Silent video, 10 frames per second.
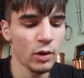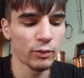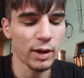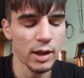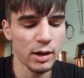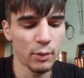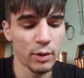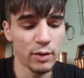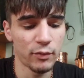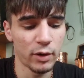right here I went
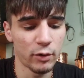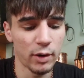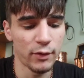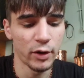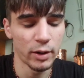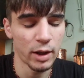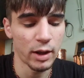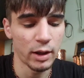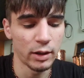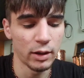in for a Graveyard,
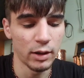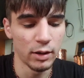and